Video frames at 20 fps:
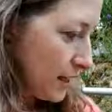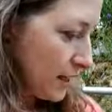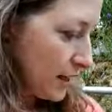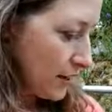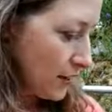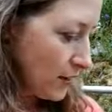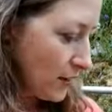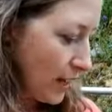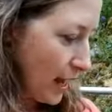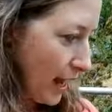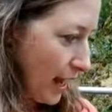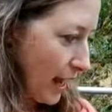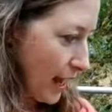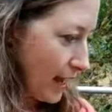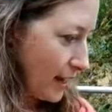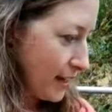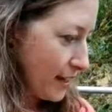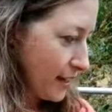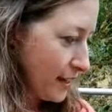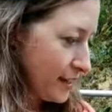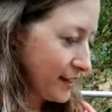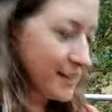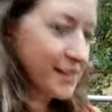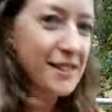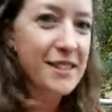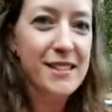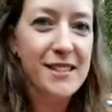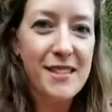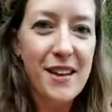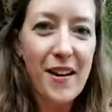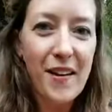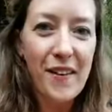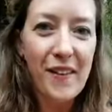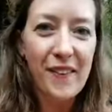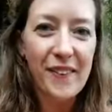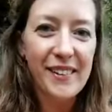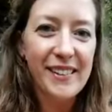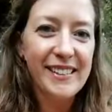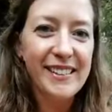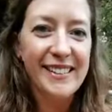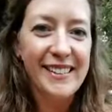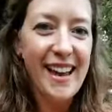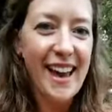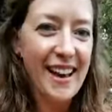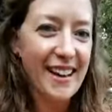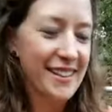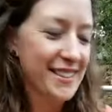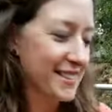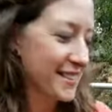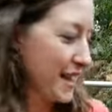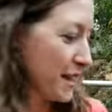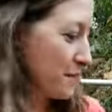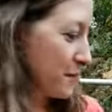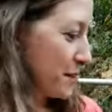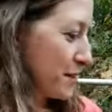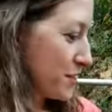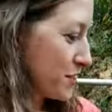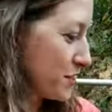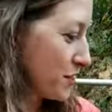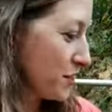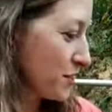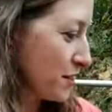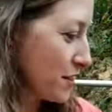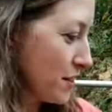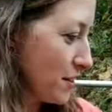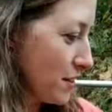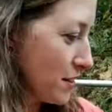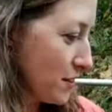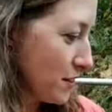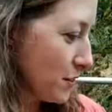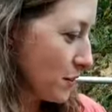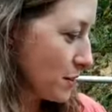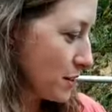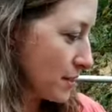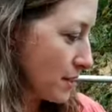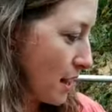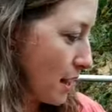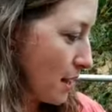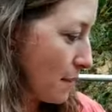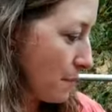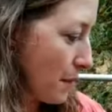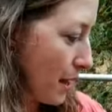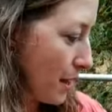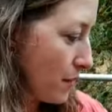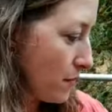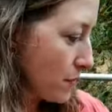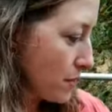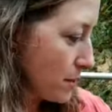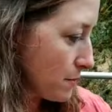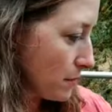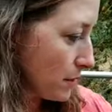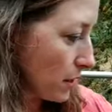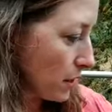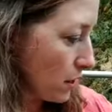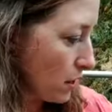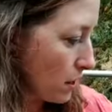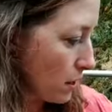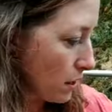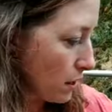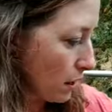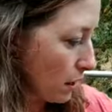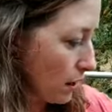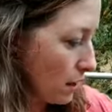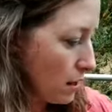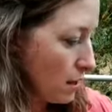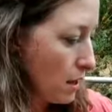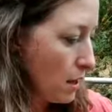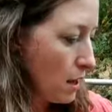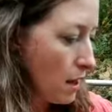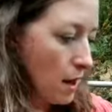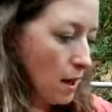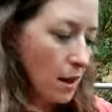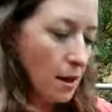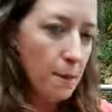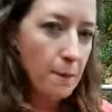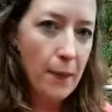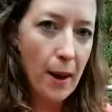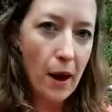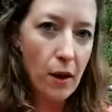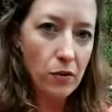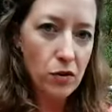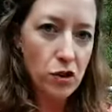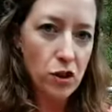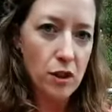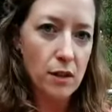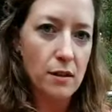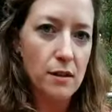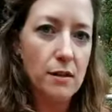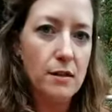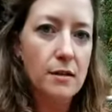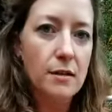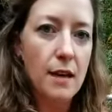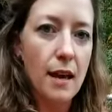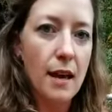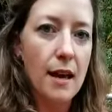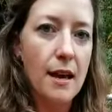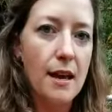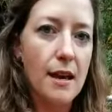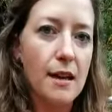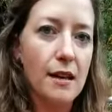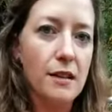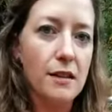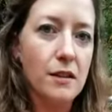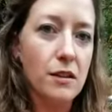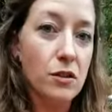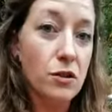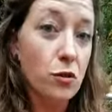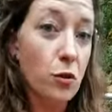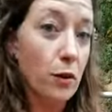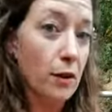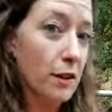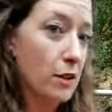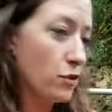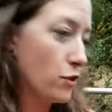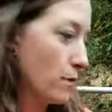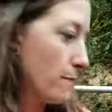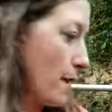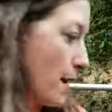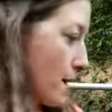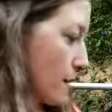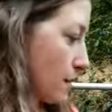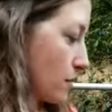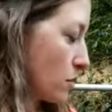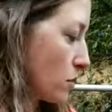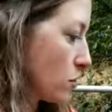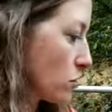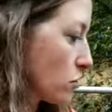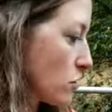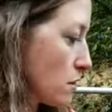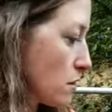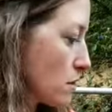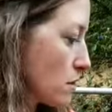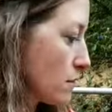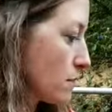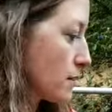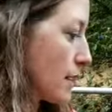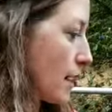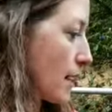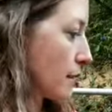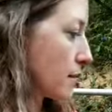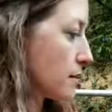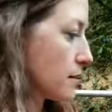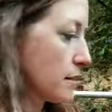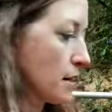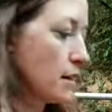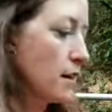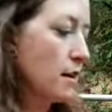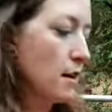Okay, so next I'm going to show you I have some little pouches and toiletry bags, so I'll show you those next.